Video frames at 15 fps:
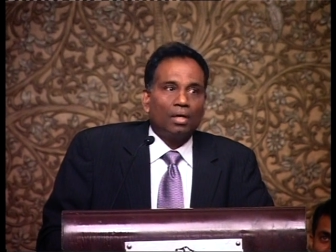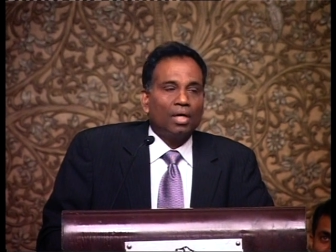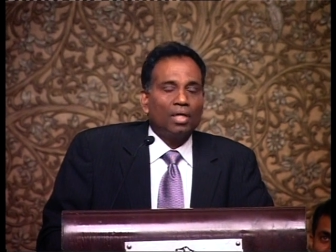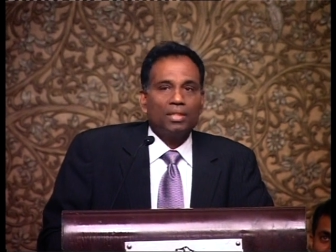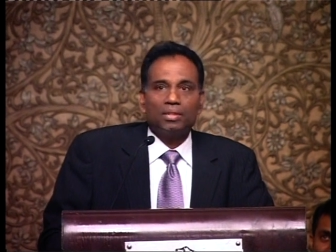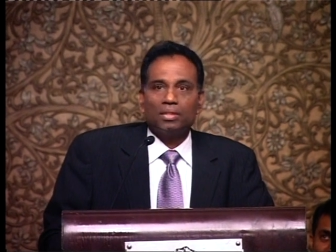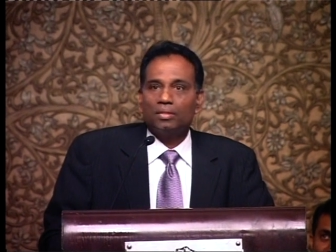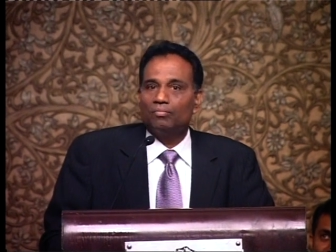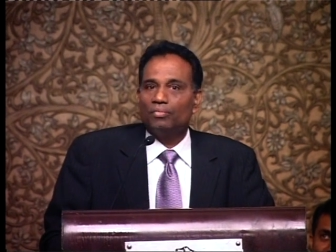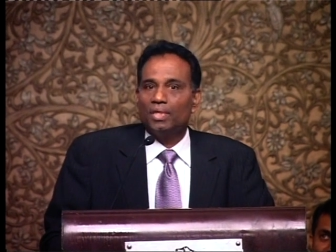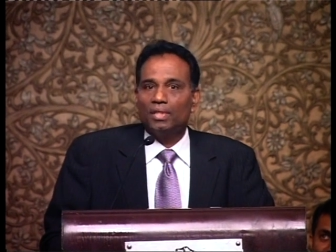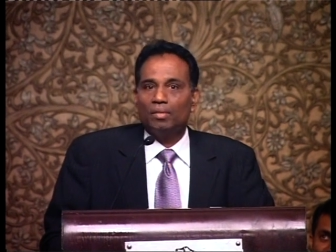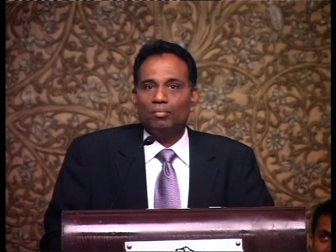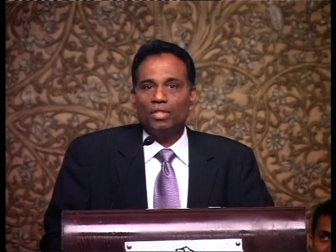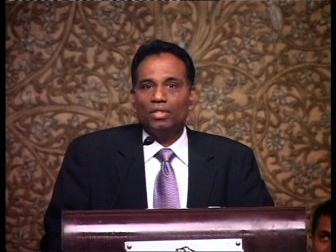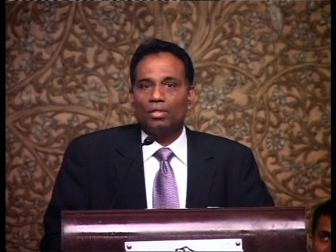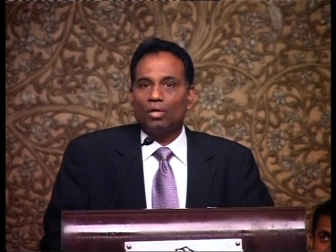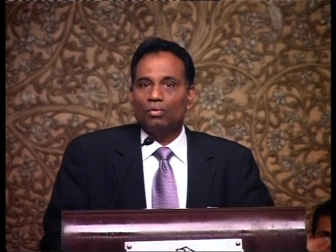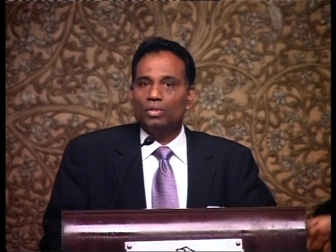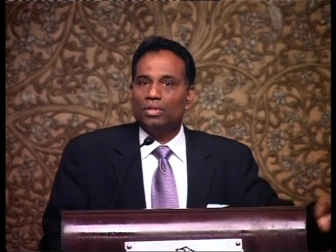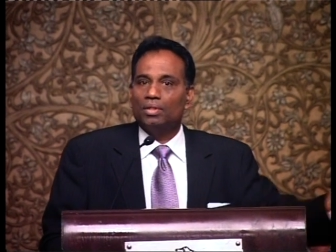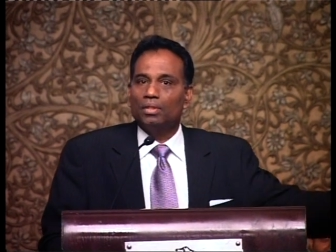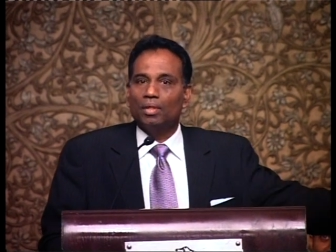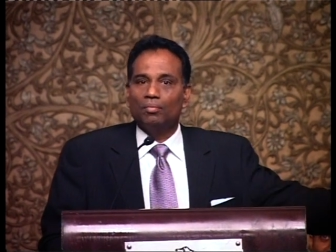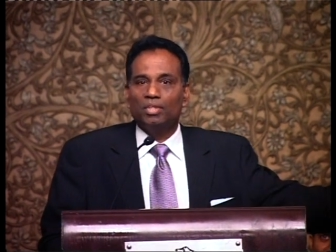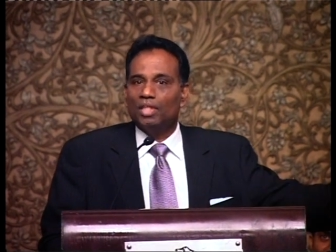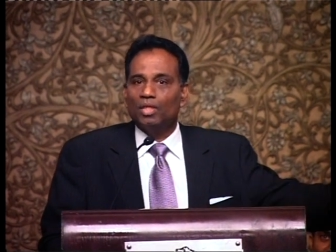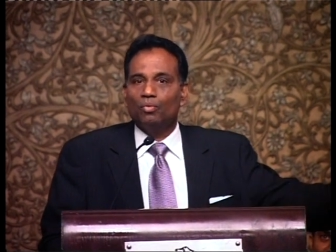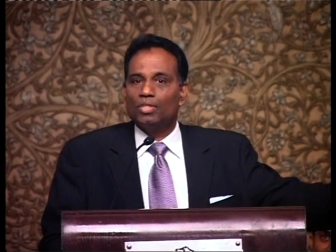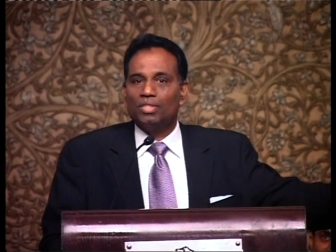I said, Wait a minute, how did, I mean,
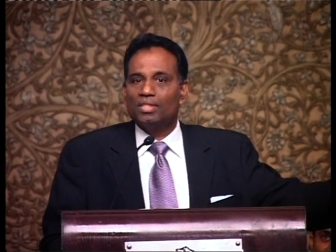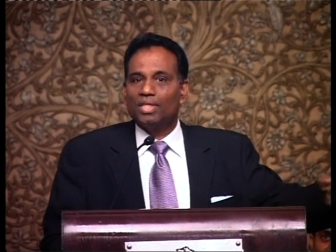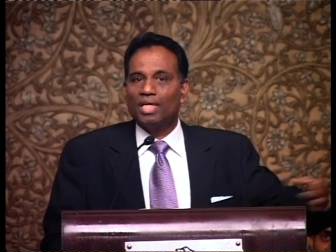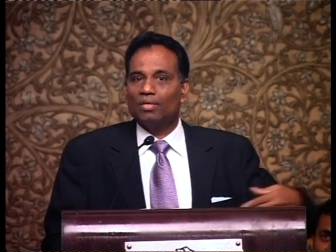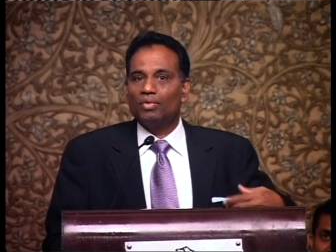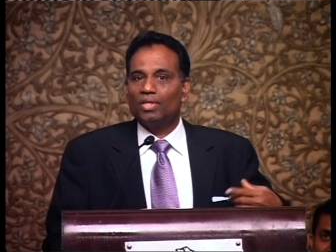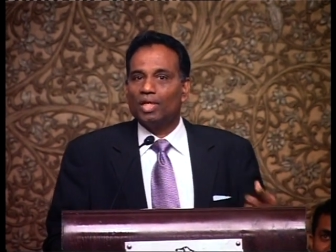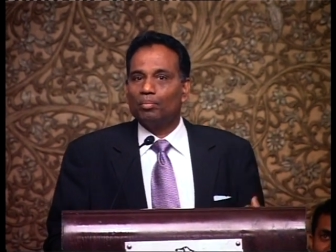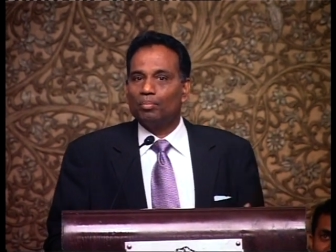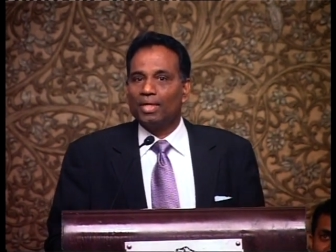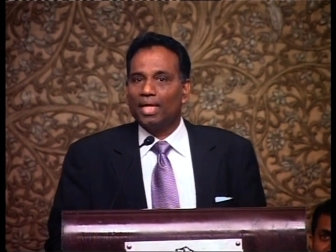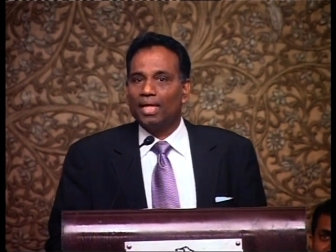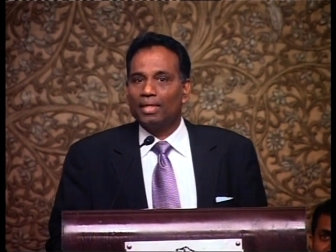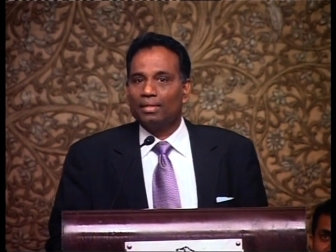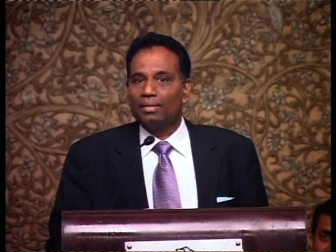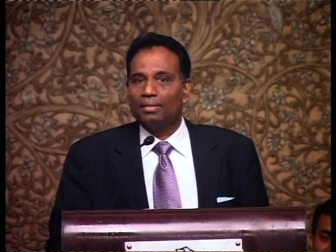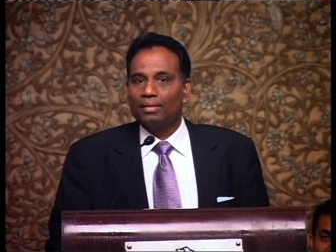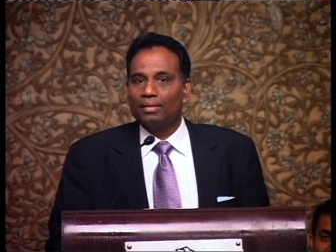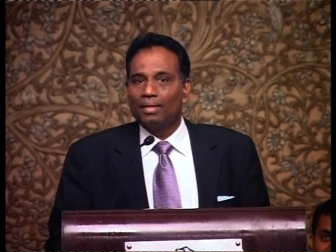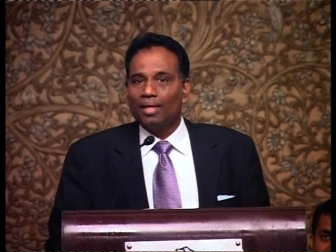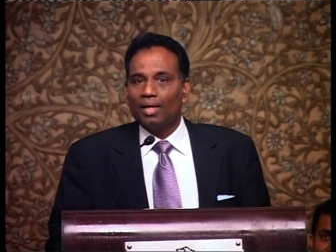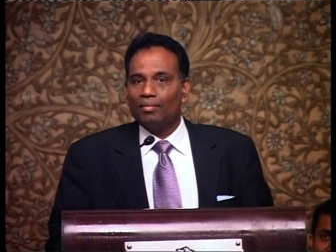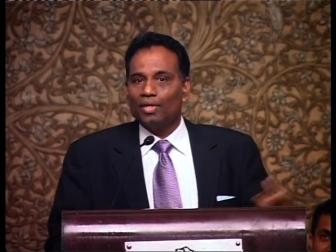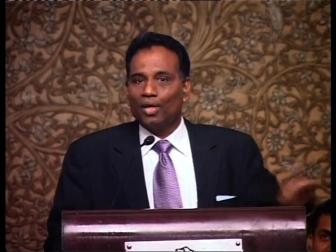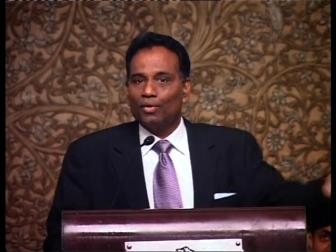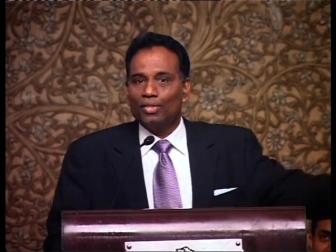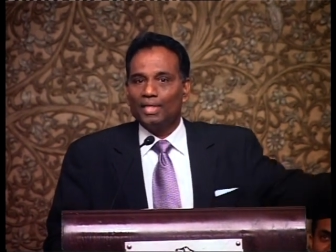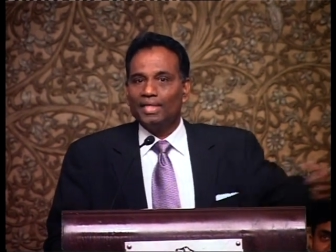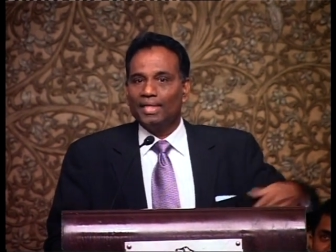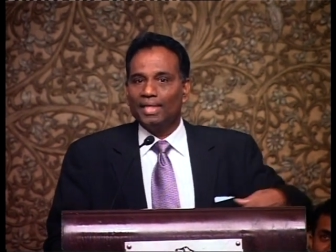he wasn't there when I prayed. I mean, how
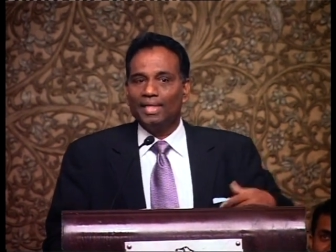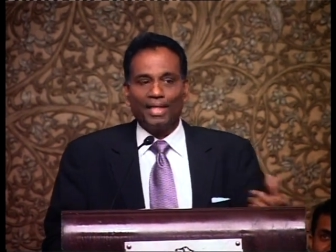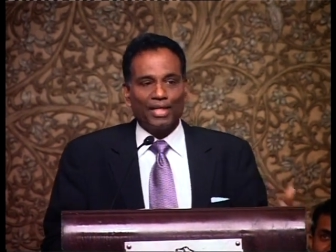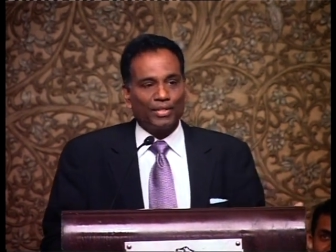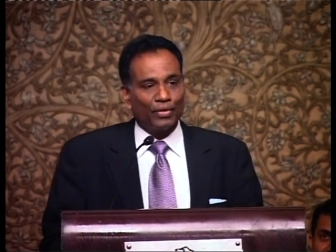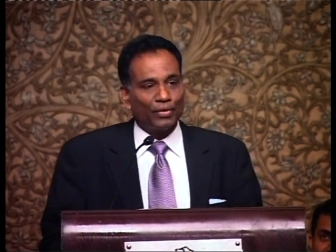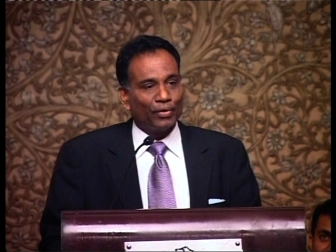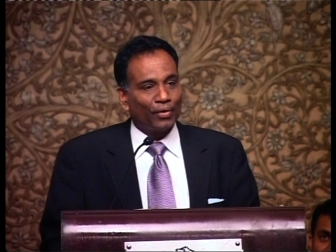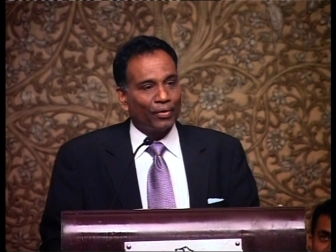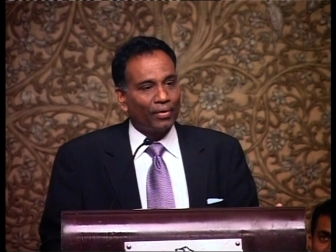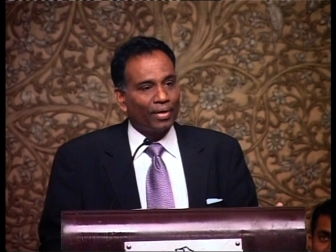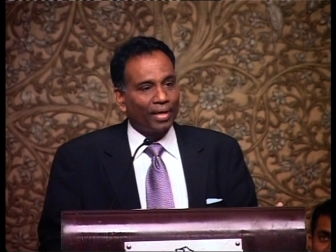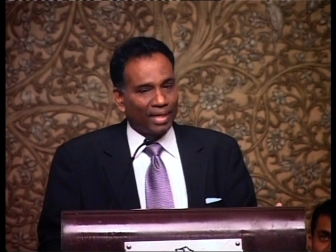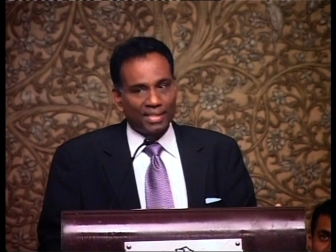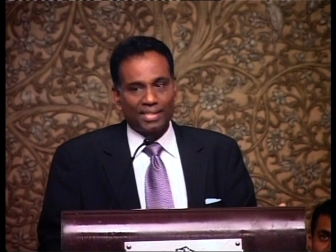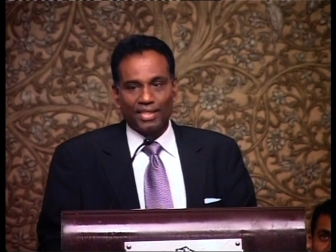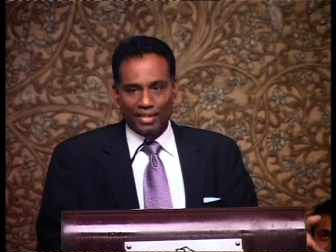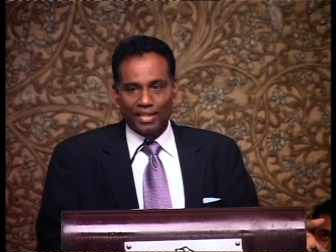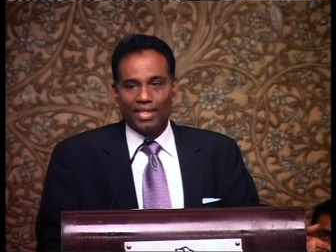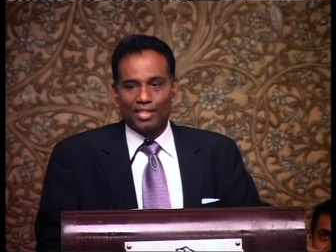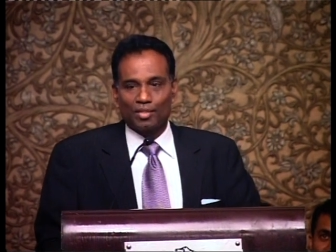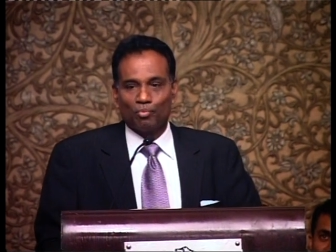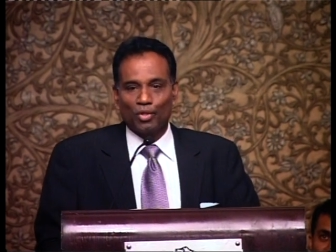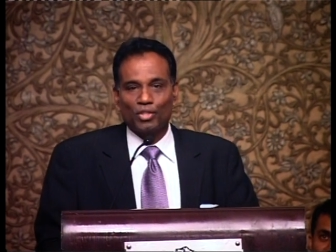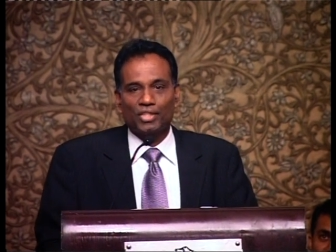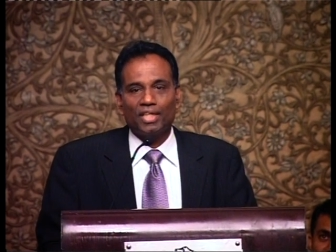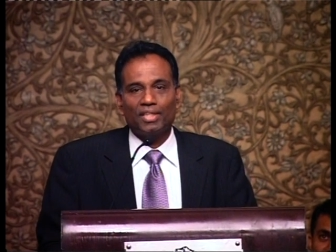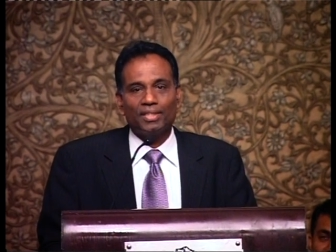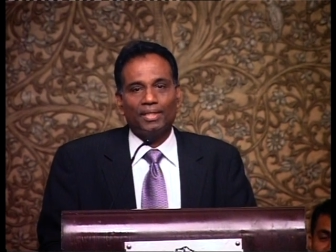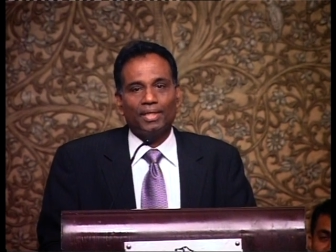did he get to know? I said, Yes, most
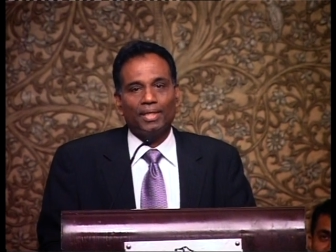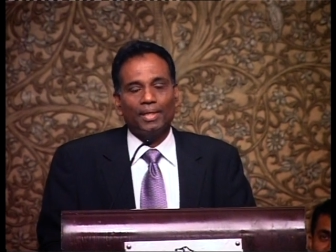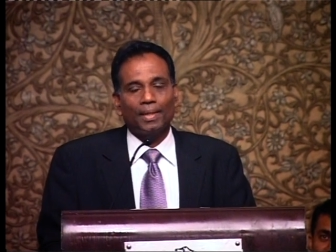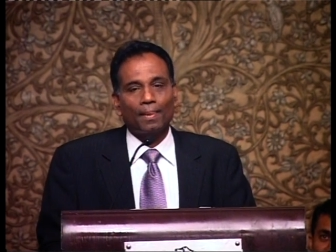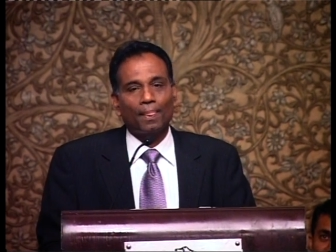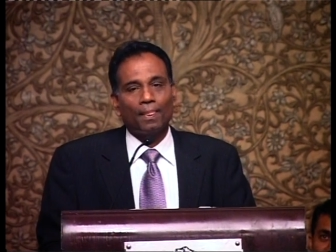certainly.